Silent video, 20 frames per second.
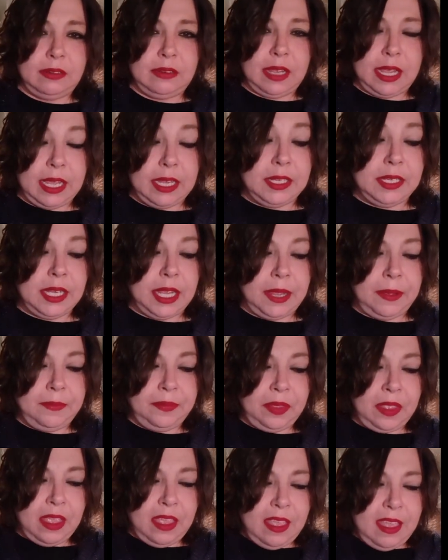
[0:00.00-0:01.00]
handy
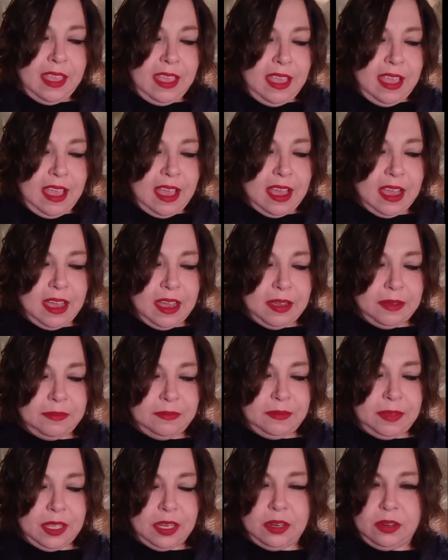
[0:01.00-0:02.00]
um,
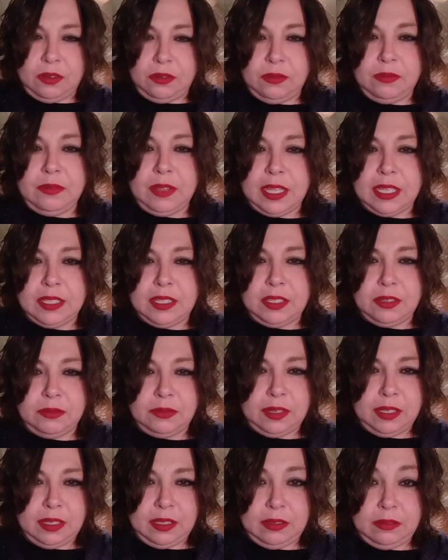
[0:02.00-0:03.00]
you know, is to
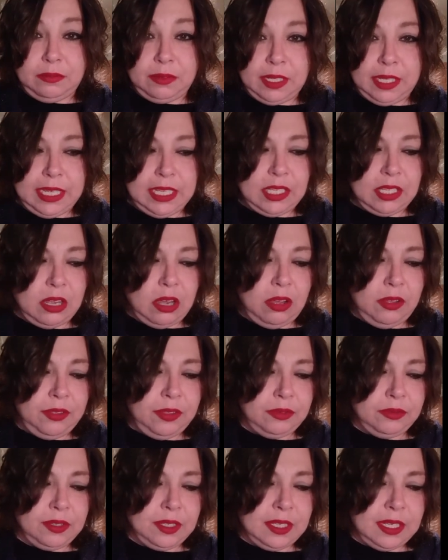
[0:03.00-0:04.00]
re release all
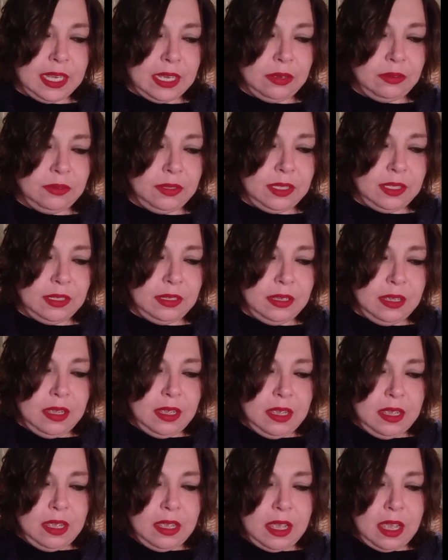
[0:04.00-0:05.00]
those doubts
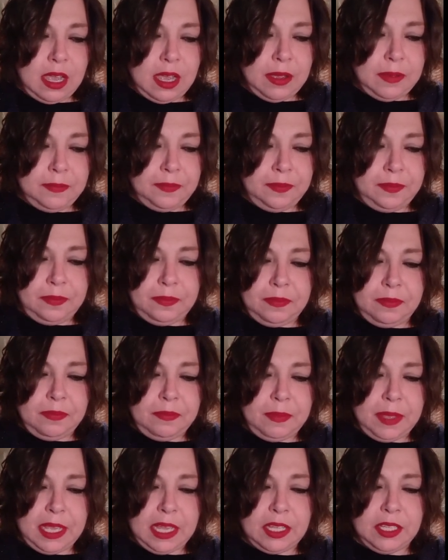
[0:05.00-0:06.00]
um,
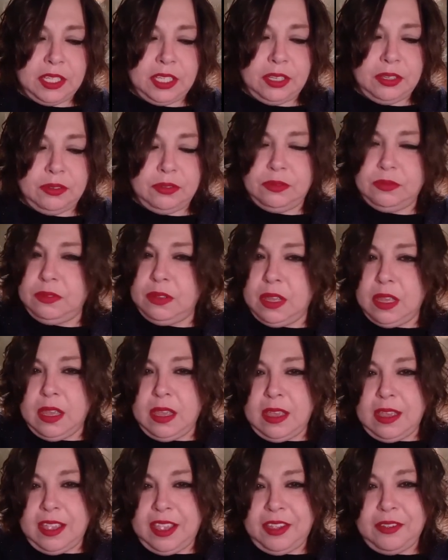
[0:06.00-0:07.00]
because you
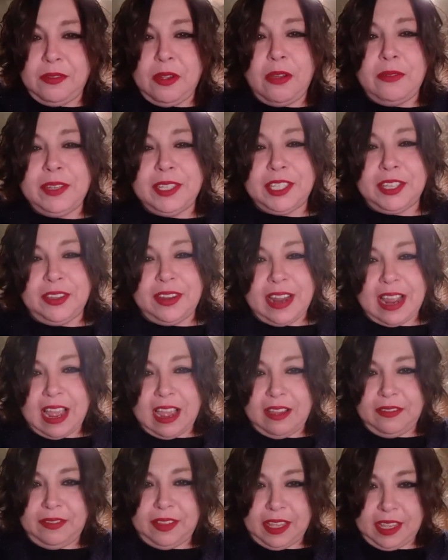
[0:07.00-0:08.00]
you're always going to
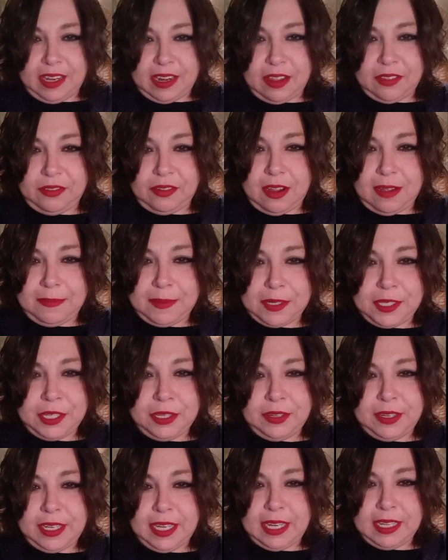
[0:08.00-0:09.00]
have like another
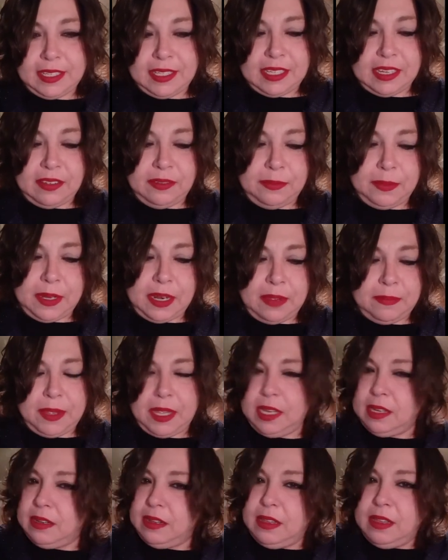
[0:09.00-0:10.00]
opportunity and stuff. But I
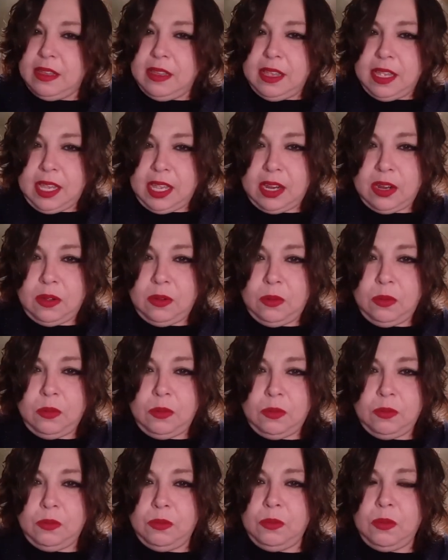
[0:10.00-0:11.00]
mean, you know,
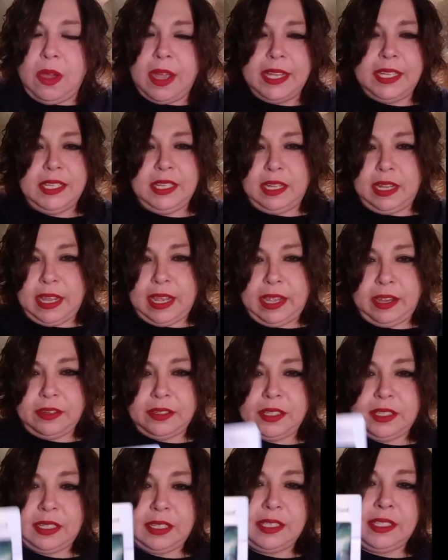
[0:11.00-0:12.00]
why delay your
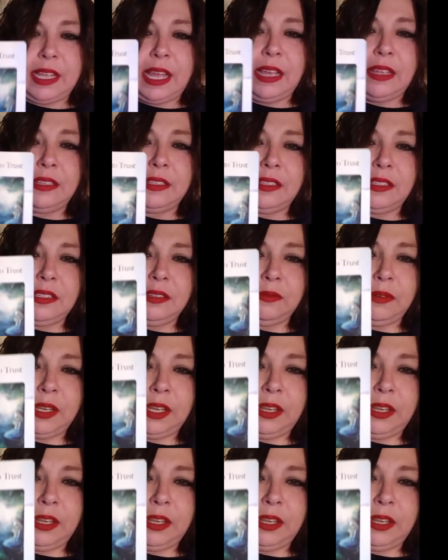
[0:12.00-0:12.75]
success when